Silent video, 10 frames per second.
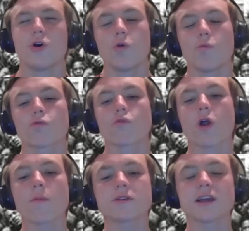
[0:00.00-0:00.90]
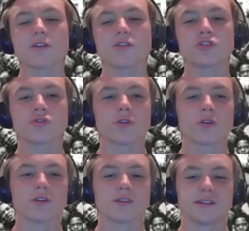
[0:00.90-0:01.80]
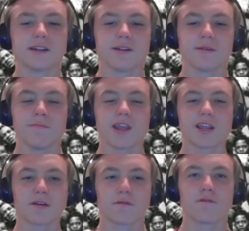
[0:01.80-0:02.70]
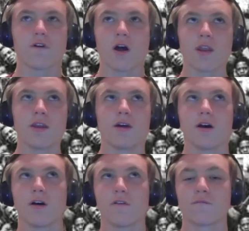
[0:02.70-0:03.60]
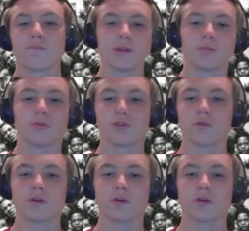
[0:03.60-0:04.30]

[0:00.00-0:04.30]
Well, Robert Downey Jr. did it making fun of people